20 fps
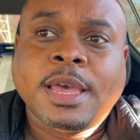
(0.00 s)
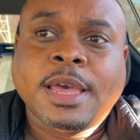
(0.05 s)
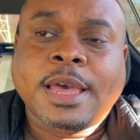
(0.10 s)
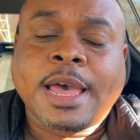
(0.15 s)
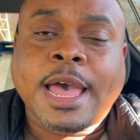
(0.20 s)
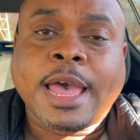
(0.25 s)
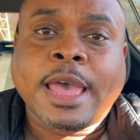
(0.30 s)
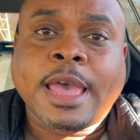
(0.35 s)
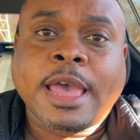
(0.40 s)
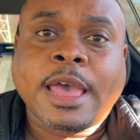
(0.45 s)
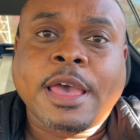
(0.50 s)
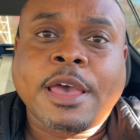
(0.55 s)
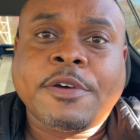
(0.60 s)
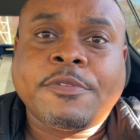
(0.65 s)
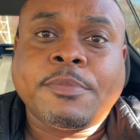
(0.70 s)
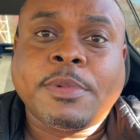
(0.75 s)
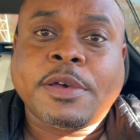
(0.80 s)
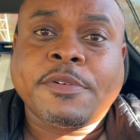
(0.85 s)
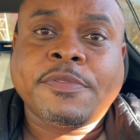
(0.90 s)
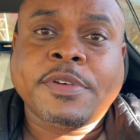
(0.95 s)
I have
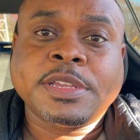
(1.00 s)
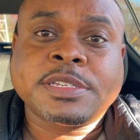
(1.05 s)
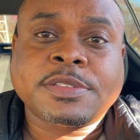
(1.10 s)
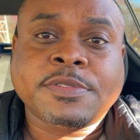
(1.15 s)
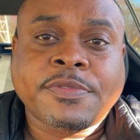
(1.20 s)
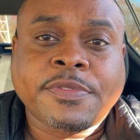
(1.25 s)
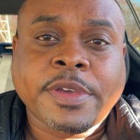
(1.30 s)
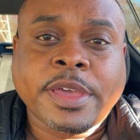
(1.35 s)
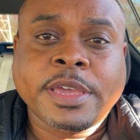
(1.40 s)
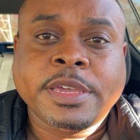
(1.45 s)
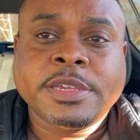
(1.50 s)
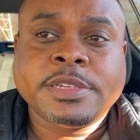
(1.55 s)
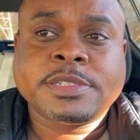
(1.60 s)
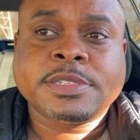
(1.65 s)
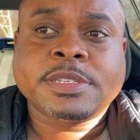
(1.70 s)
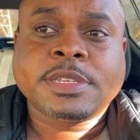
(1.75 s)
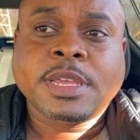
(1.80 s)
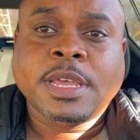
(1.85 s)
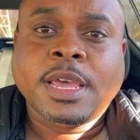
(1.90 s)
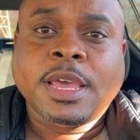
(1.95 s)
my face-to-face,